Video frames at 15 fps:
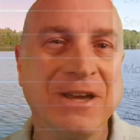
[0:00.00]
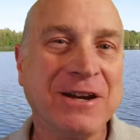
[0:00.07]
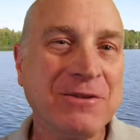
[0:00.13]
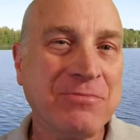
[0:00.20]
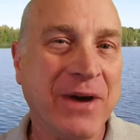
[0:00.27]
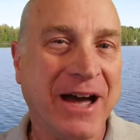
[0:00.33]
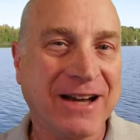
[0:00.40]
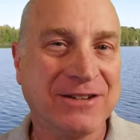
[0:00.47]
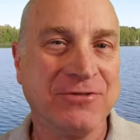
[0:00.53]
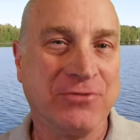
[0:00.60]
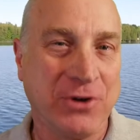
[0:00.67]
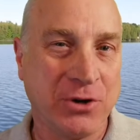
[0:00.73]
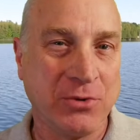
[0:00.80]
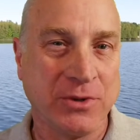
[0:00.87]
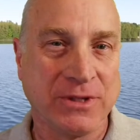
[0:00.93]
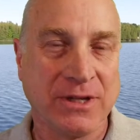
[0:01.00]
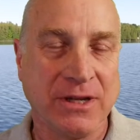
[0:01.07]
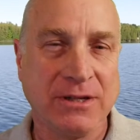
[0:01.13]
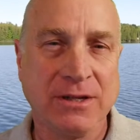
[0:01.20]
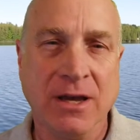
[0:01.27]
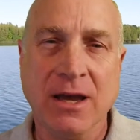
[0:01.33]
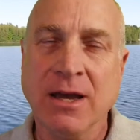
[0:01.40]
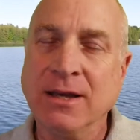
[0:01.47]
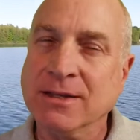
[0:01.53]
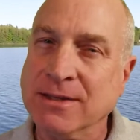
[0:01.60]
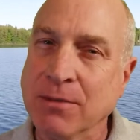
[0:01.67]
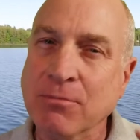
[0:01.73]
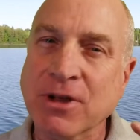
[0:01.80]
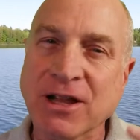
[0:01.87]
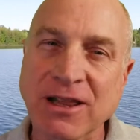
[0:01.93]
getting back to frequencies,
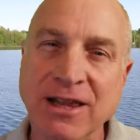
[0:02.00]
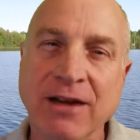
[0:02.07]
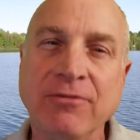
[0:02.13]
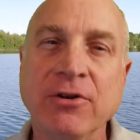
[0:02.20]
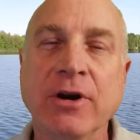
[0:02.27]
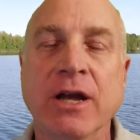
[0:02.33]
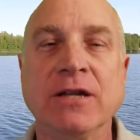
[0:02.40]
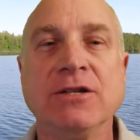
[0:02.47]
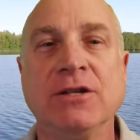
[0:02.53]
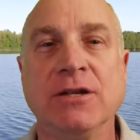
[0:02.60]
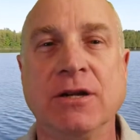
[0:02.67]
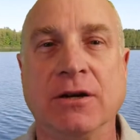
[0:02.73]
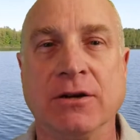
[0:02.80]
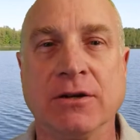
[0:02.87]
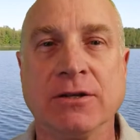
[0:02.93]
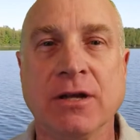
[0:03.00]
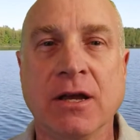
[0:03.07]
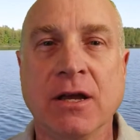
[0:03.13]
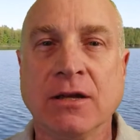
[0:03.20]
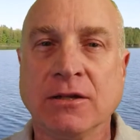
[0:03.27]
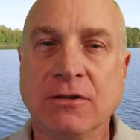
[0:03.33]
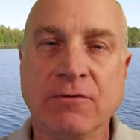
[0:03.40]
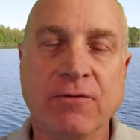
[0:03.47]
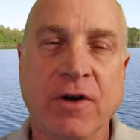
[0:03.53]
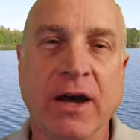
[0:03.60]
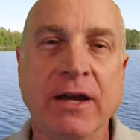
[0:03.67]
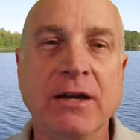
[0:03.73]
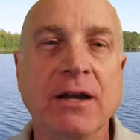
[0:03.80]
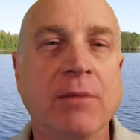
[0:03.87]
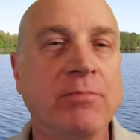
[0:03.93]
some clever engineers
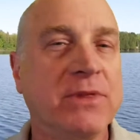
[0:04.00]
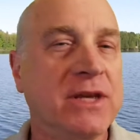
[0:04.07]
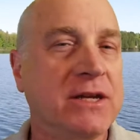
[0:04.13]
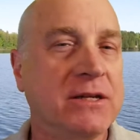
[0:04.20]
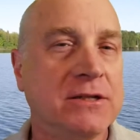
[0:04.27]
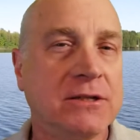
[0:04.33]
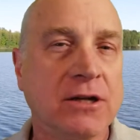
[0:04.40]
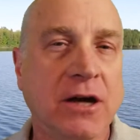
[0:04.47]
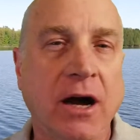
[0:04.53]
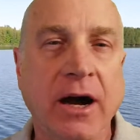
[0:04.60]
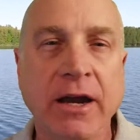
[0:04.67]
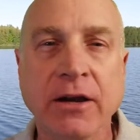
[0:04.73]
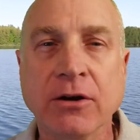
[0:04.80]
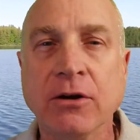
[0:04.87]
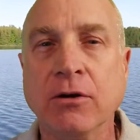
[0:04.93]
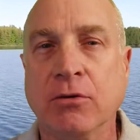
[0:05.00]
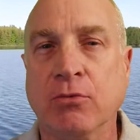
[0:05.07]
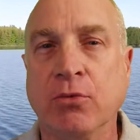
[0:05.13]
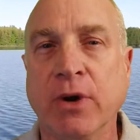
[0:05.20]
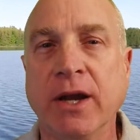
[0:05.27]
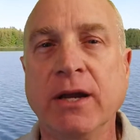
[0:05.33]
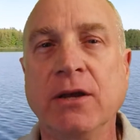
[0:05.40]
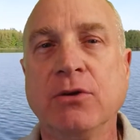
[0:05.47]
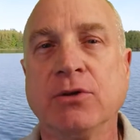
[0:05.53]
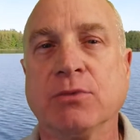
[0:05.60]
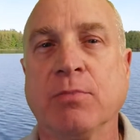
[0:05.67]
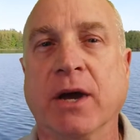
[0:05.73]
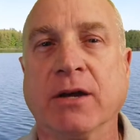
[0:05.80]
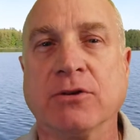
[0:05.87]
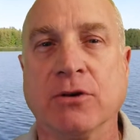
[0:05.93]
divided up the entire radio
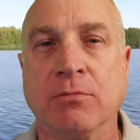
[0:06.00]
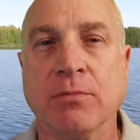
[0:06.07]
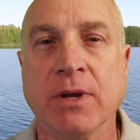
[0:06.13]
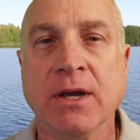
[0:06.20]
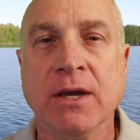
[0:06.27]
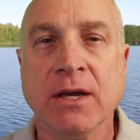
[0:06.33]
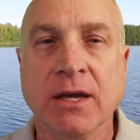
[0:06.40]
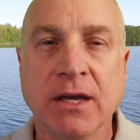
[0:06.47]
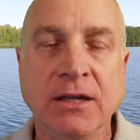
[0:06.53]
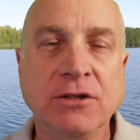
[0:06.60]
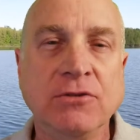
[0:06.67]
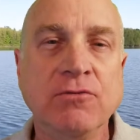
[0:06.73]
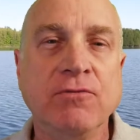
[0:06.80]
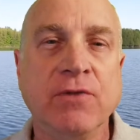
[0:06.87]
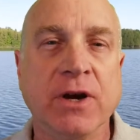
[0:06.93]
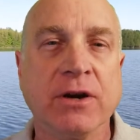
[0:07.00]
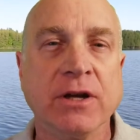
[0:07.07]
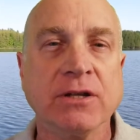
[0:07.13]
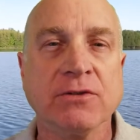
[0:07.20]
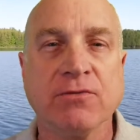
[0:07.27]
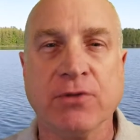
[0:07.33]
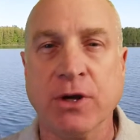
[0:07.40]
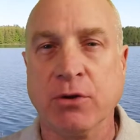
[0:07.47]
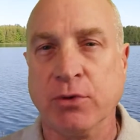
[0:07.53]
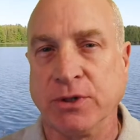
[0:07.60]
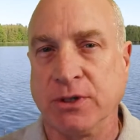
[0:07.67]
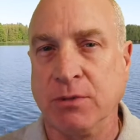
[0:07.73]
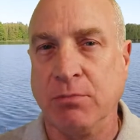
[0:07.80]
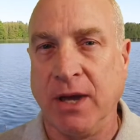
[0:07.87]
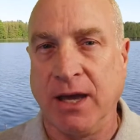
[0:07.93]
spectrum into various
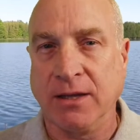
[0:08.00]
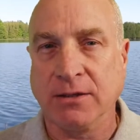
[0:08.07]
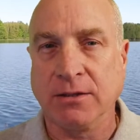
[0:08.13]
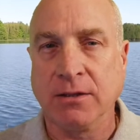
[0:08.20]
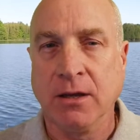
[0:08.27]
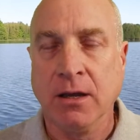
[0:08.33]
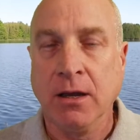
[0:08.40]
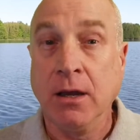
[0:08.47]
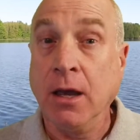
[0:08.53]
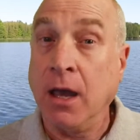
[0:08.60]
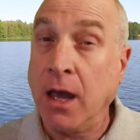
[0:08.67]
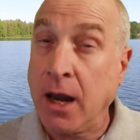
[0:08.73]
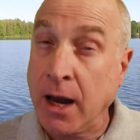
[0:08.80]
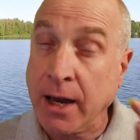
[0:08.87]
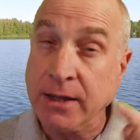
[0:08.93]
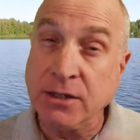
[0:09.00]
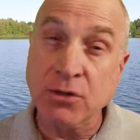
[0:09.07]
frequency bands, And I